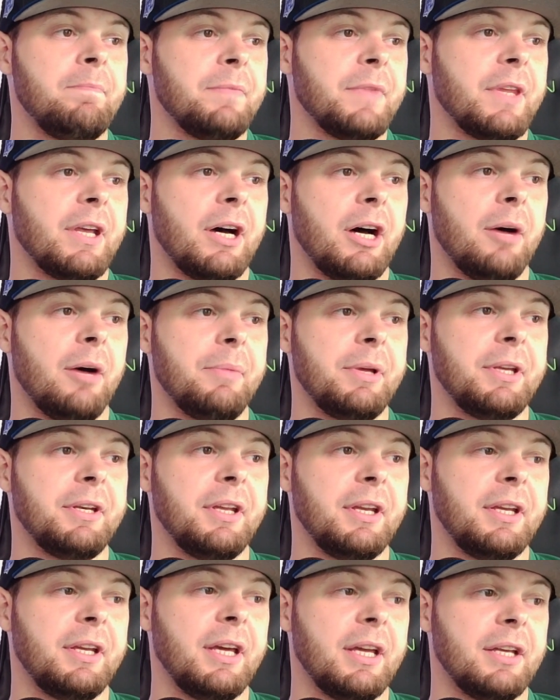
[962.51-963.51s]
And
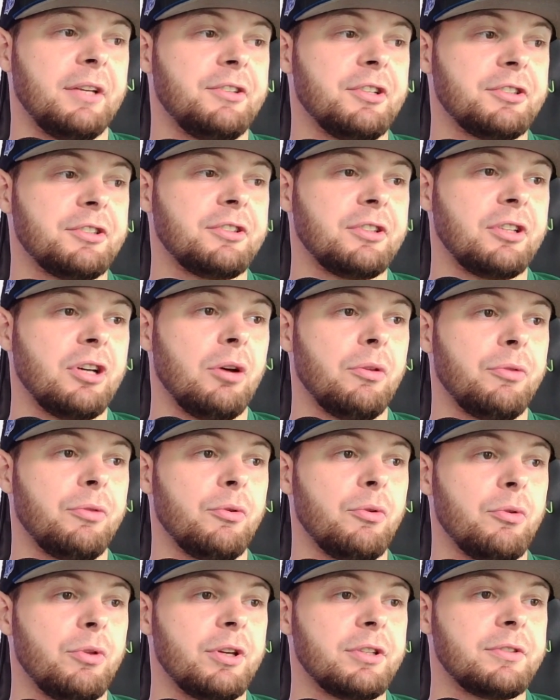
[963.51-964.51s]
again, just to go
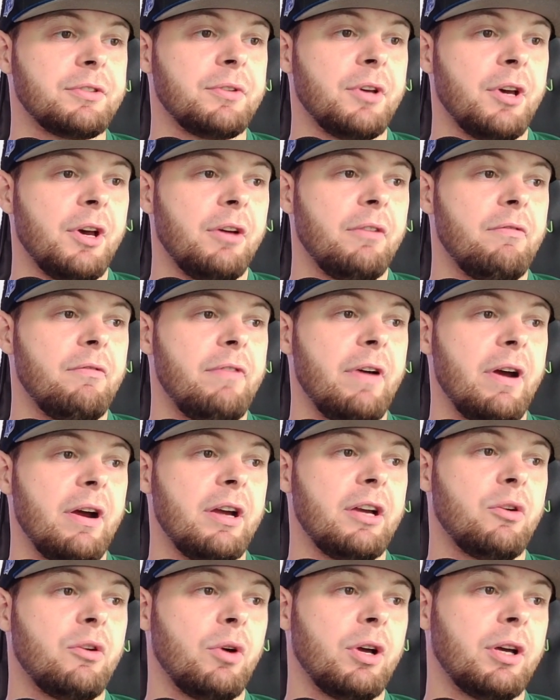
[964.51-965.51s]
through this very
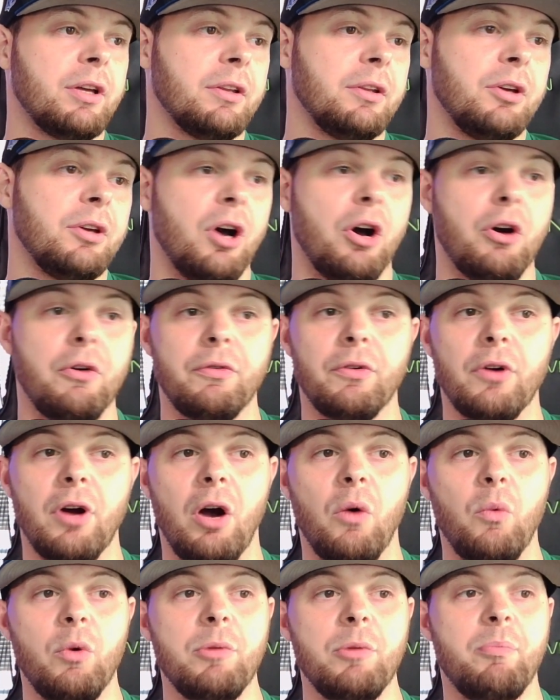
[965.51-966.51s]
quickly,
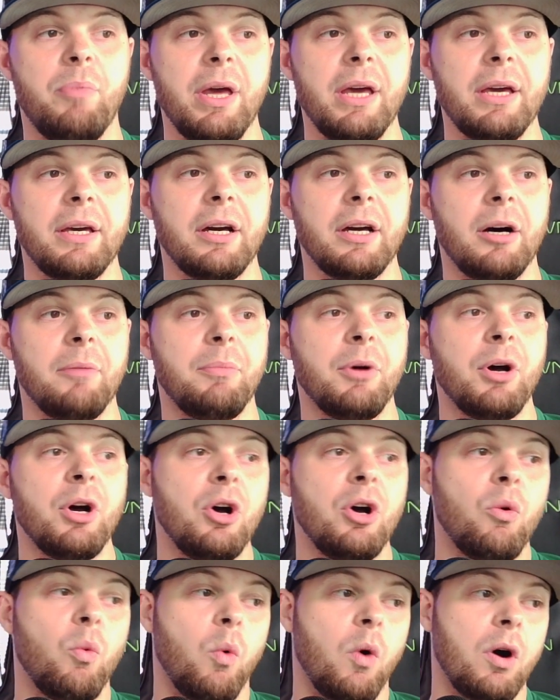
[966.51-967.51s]
overall, we pick up
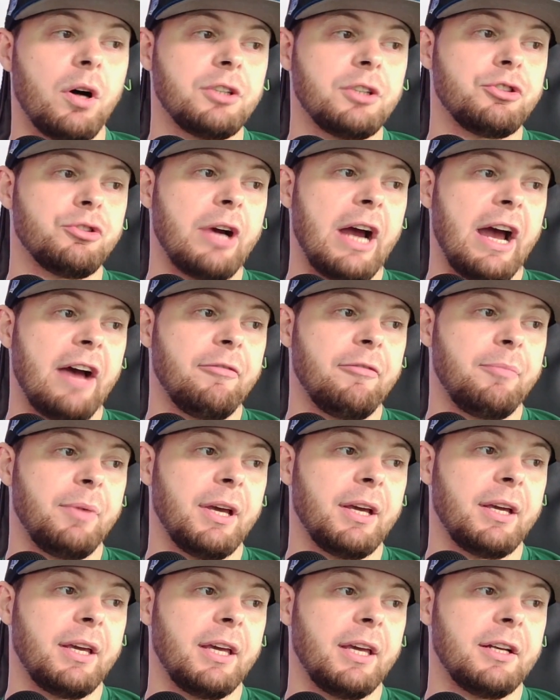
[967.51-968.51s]
1 draft
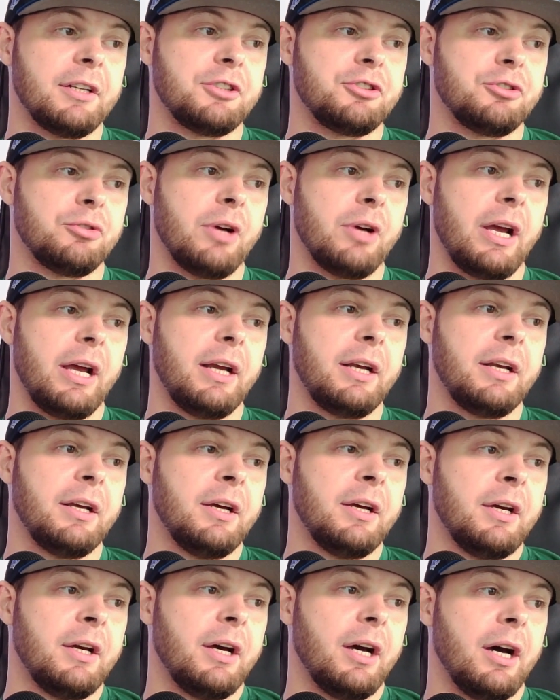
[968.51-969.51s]
pick in a trade
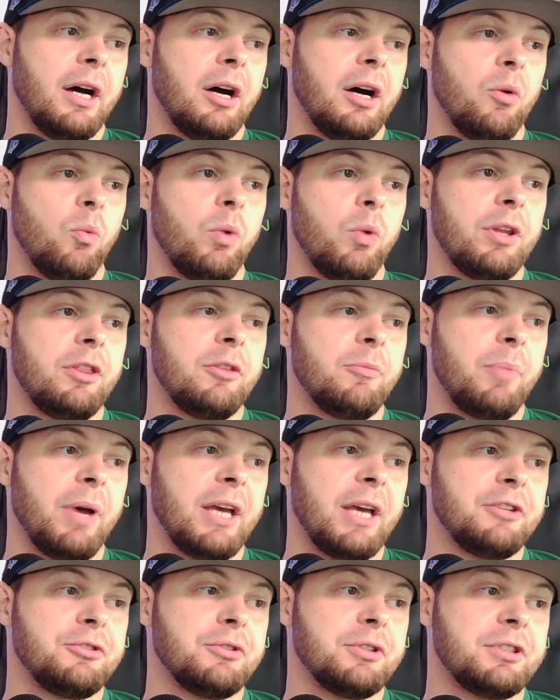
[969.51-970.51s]
with the
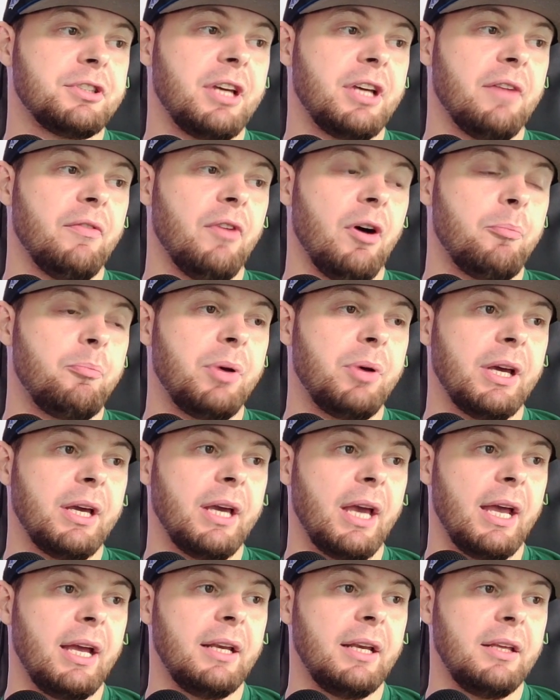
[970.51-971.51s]
Patriots, give up pick
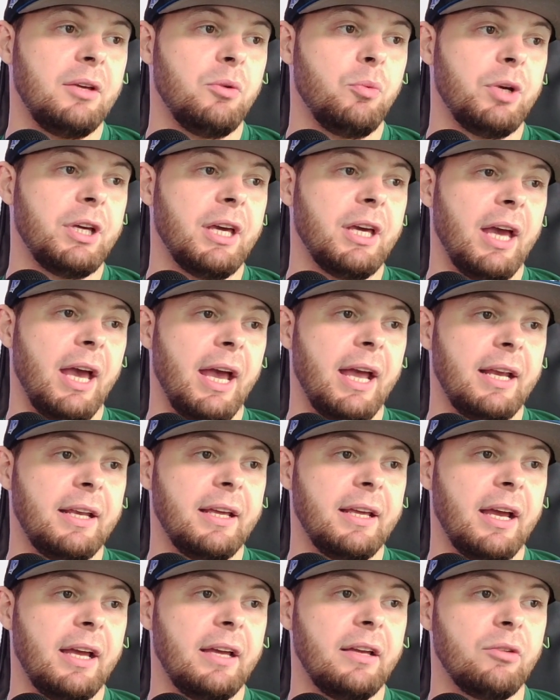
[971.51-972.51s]
80, we get
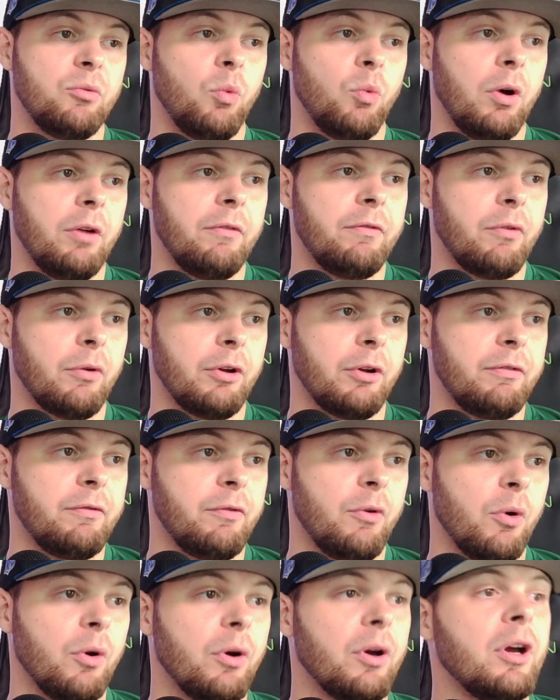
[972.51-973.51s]
88 and
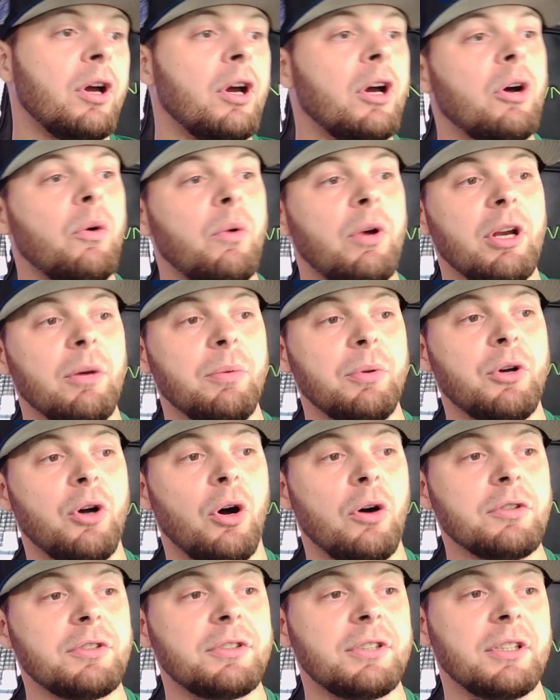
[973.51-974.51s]
144. We know
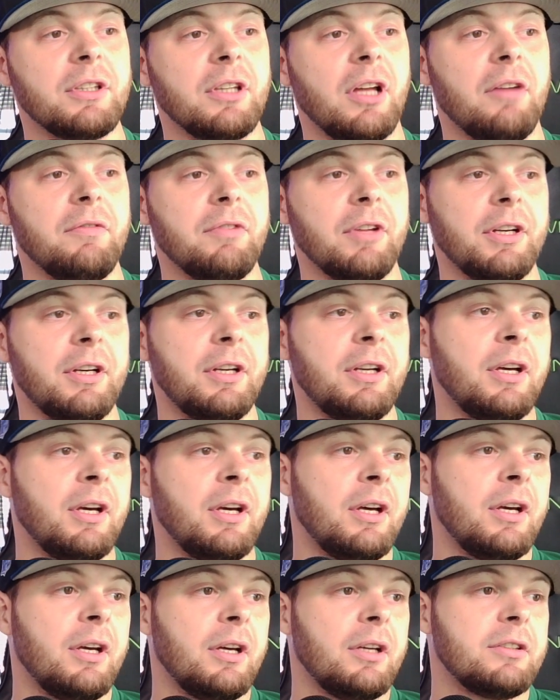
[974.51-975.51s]
Colston Loveland,
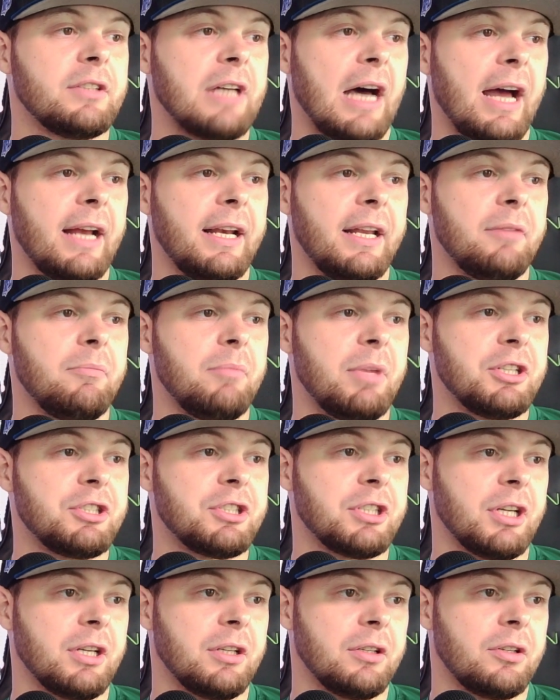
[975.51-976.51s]
tight end,
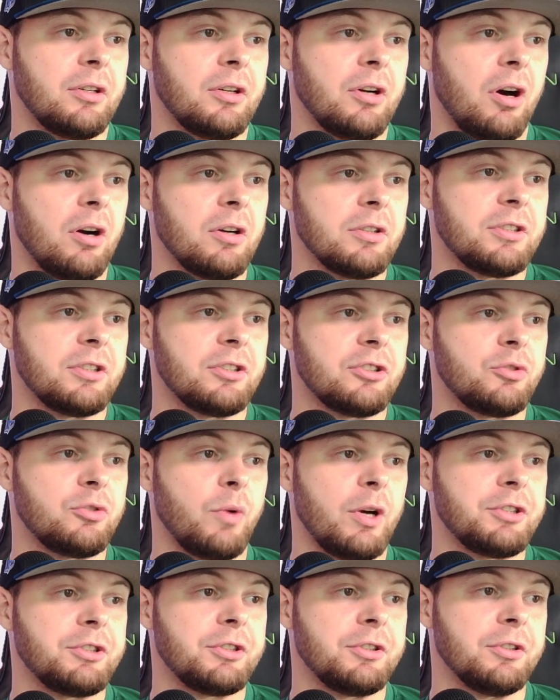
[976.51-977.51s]
Michigan. Carson
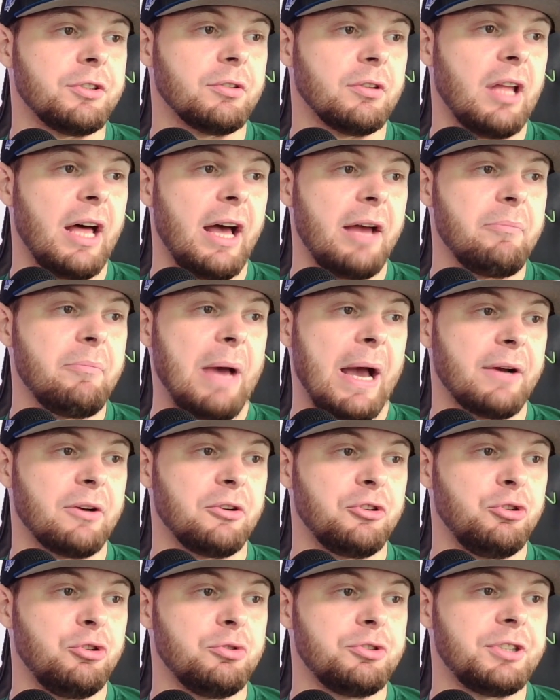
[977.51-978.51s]
Schlesinger, linebacker,
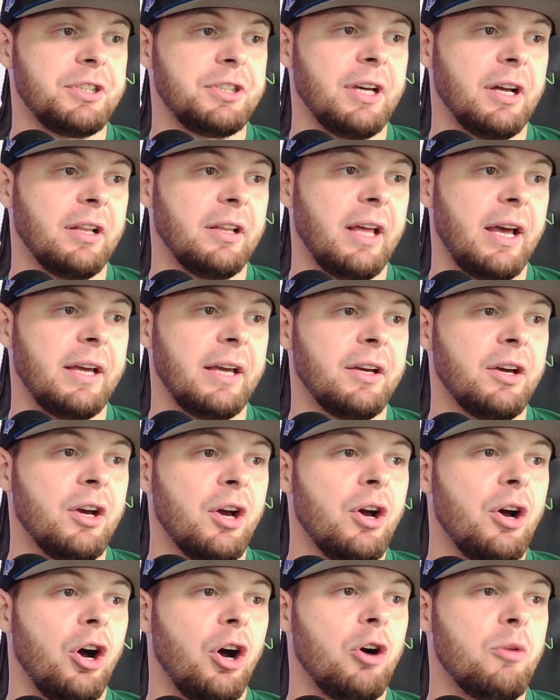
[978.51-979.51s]
UCLA.
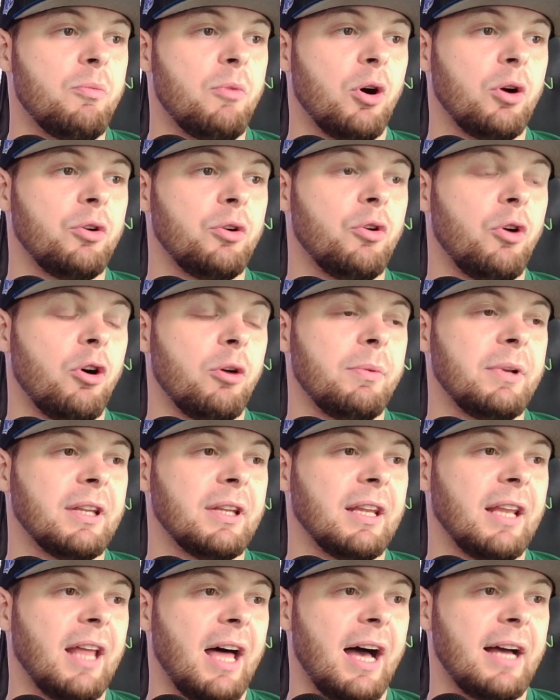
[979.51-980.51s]
Omar
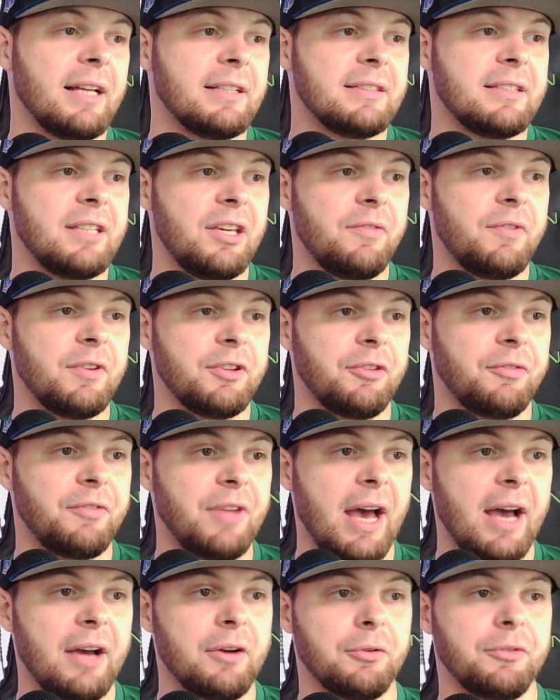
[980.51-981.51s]
Norman Lott, defensive
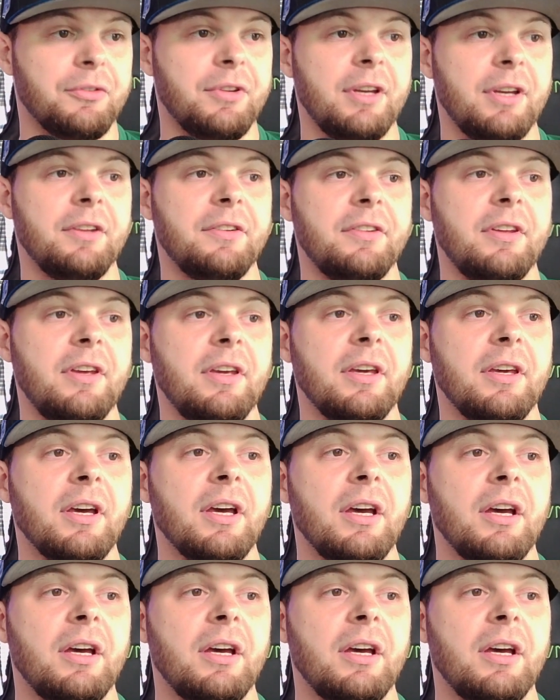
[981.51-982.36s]
tackle, Tennessee.